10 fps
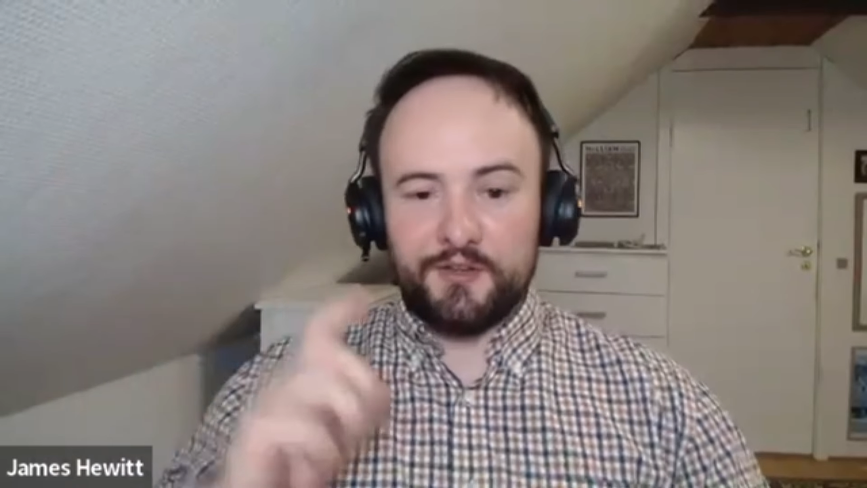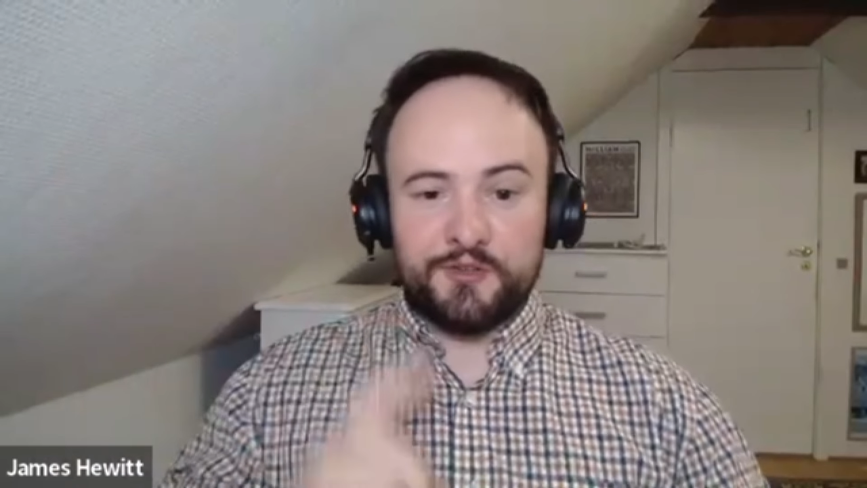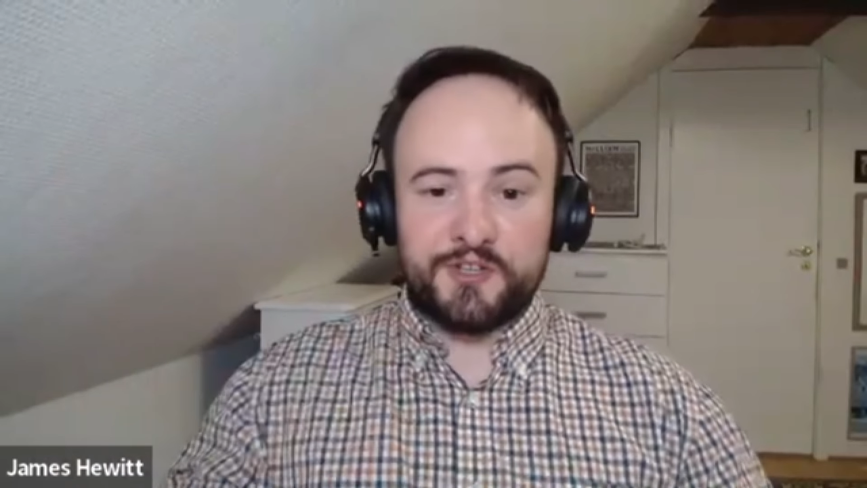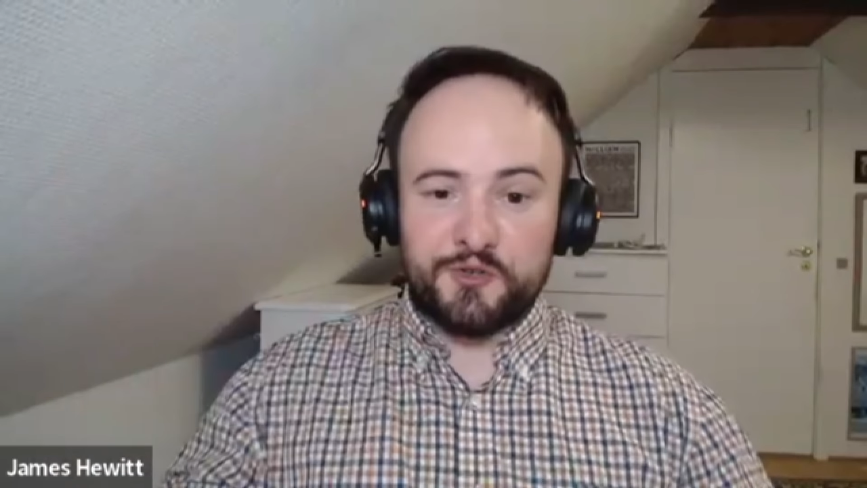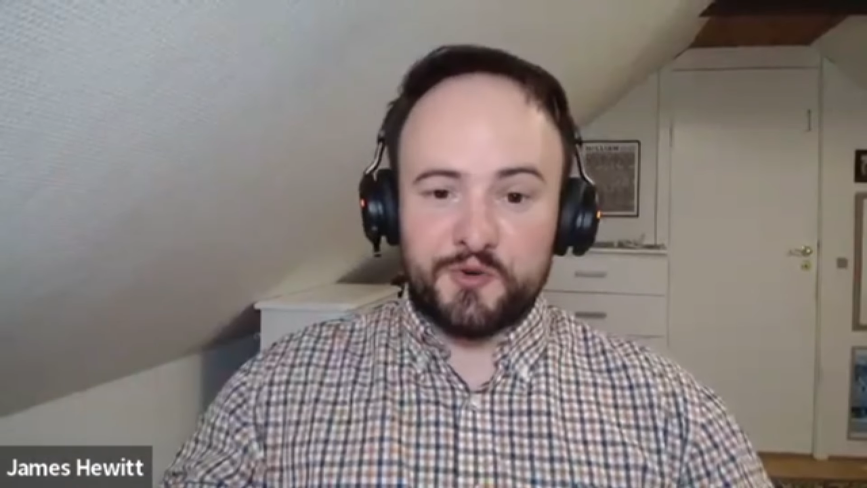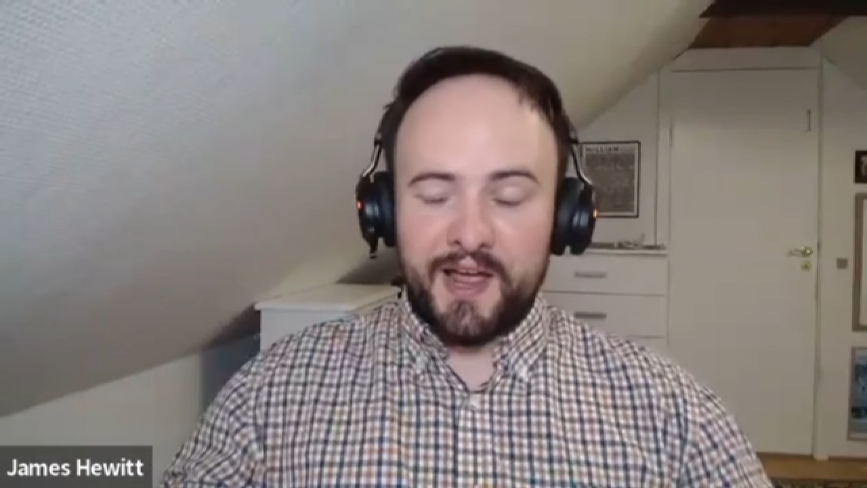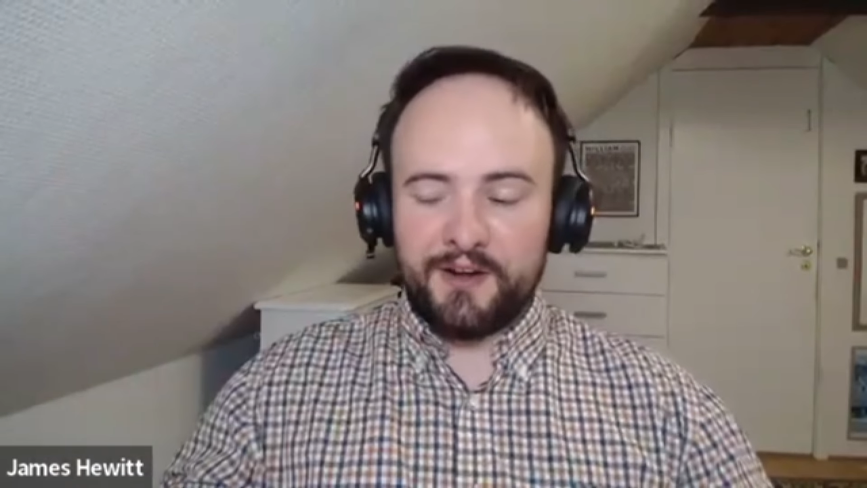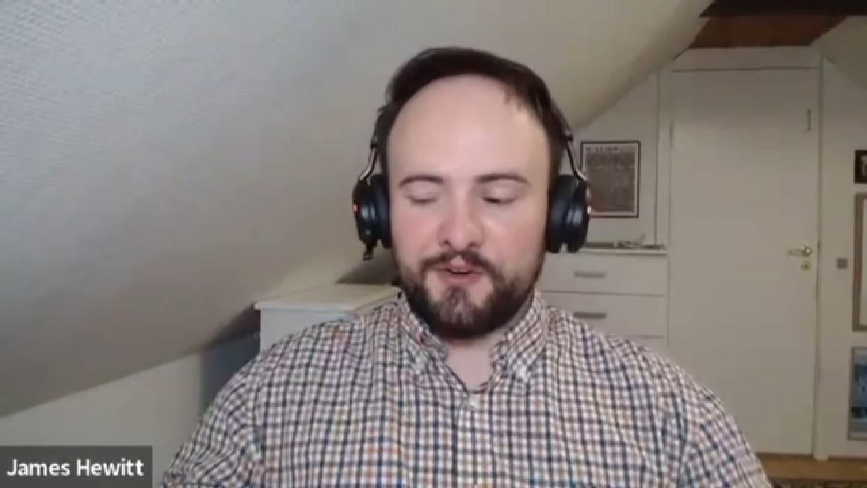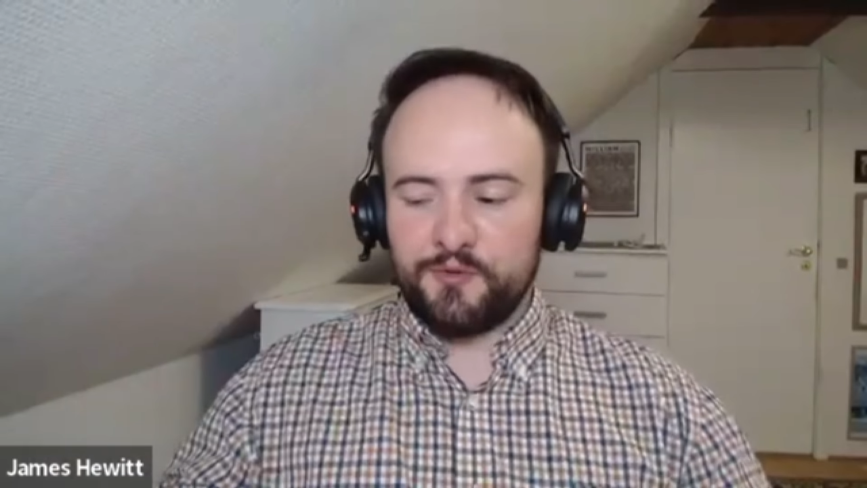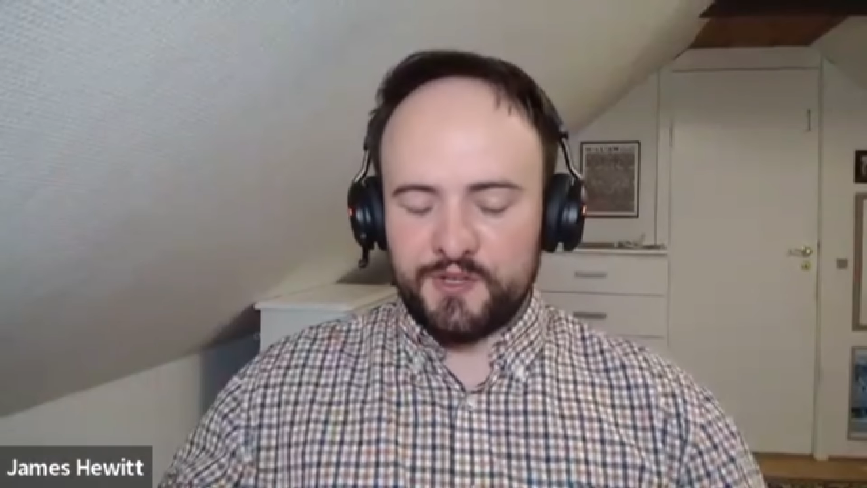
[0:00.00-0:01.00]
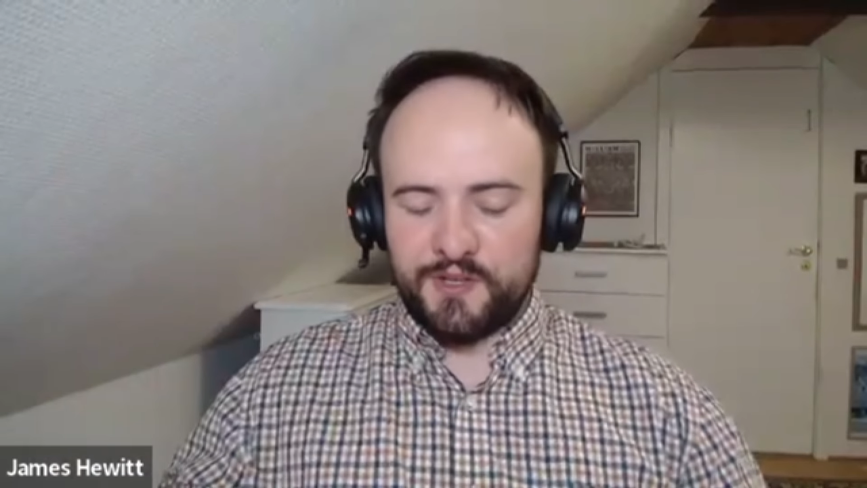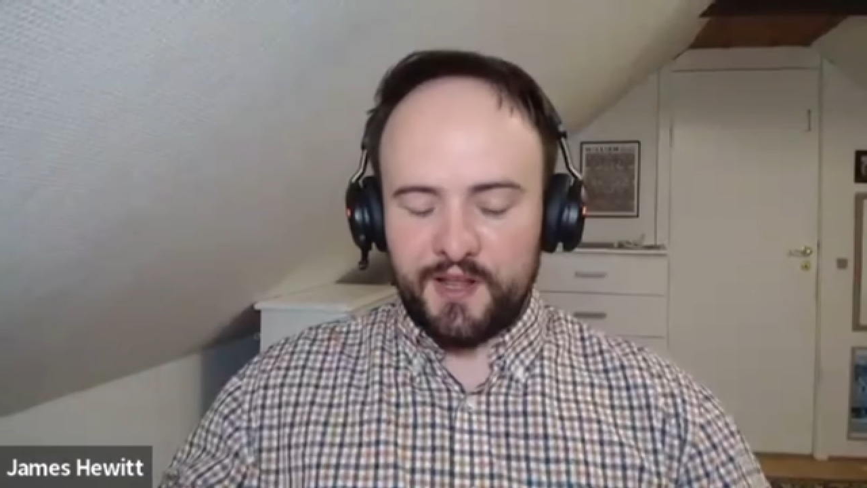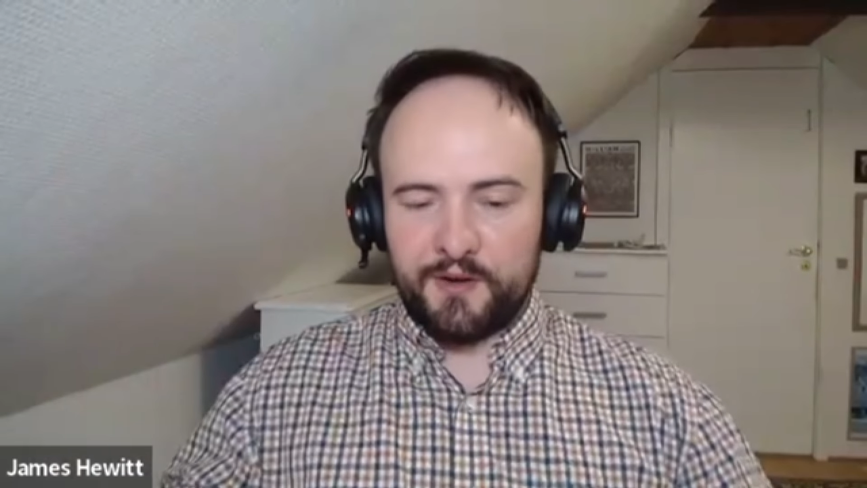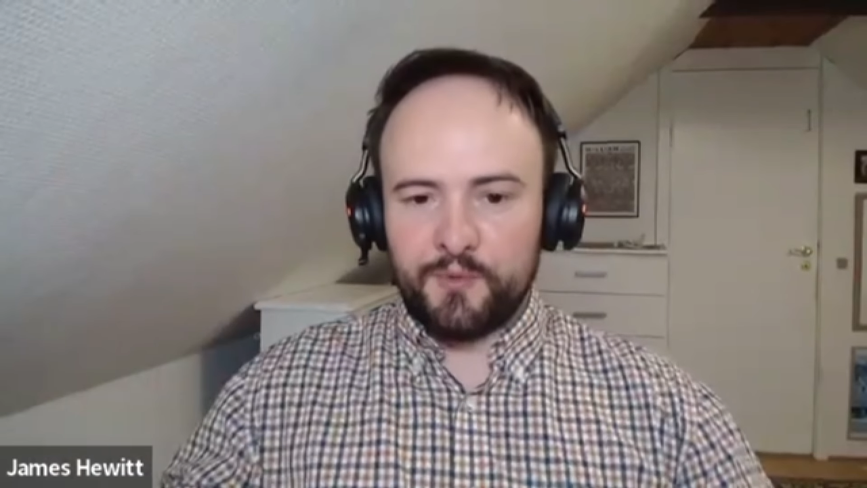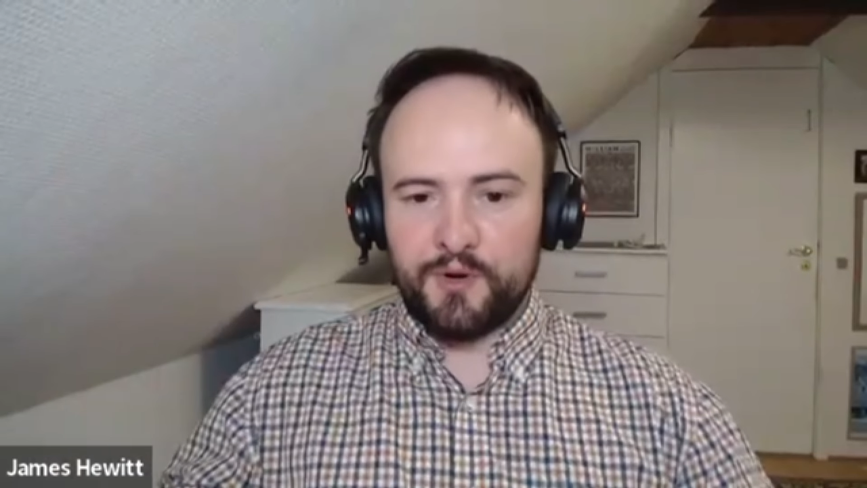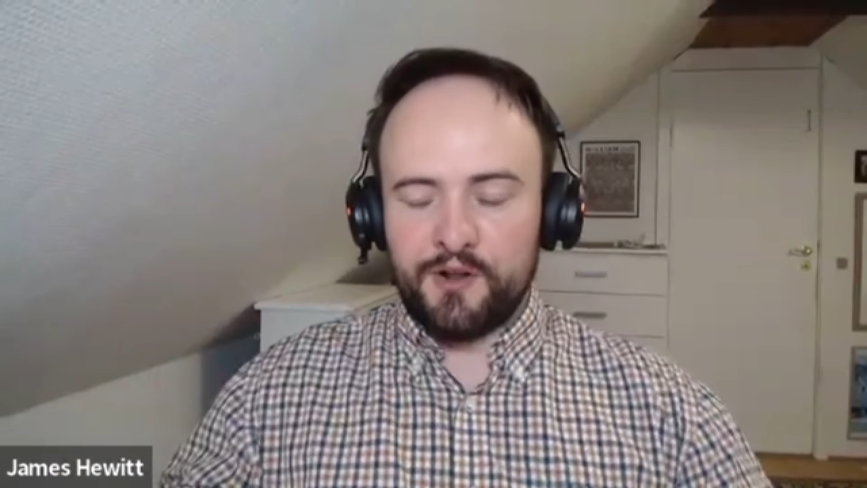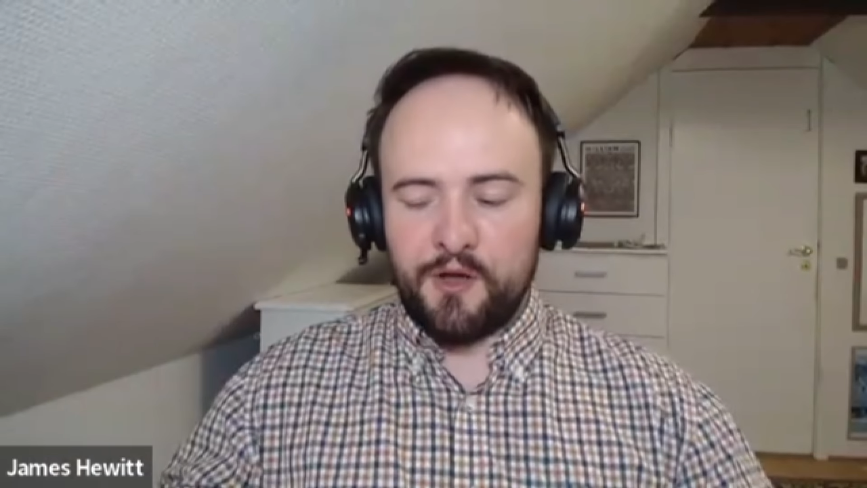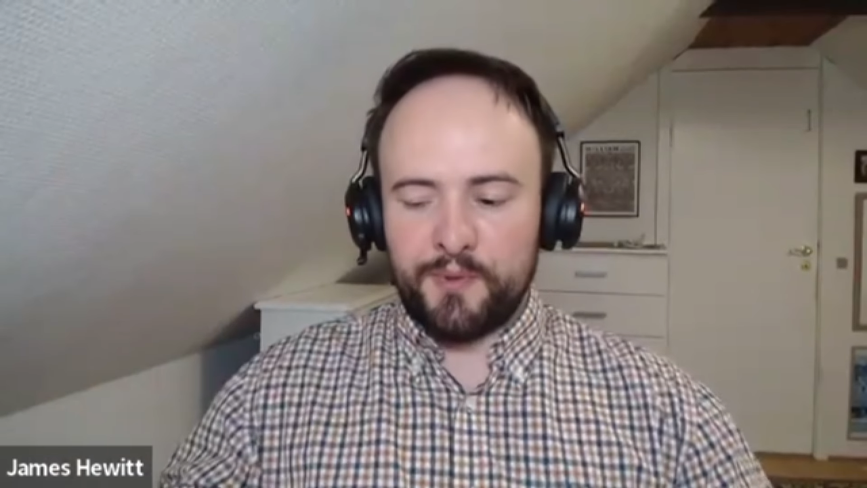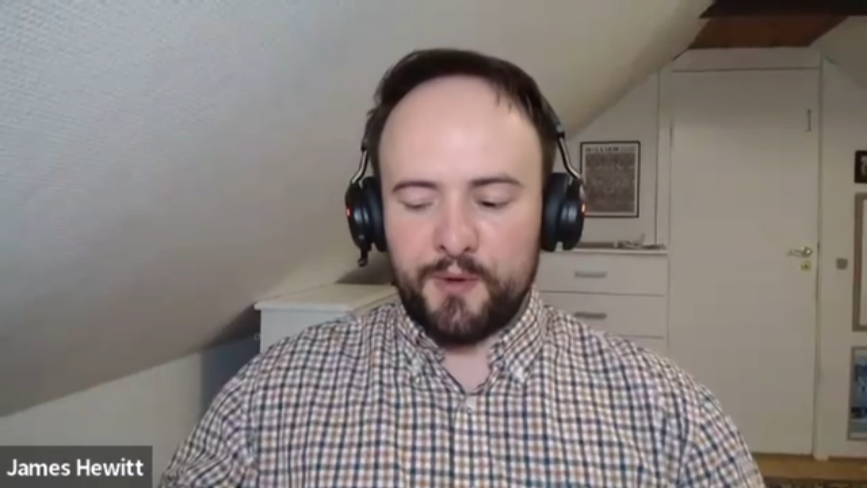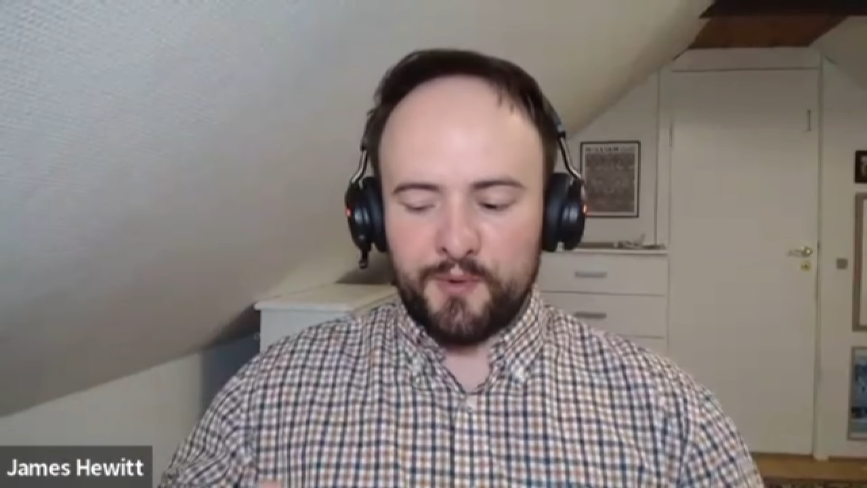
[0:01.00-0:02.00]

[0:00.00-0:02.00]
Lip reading: your social handles and whatnot.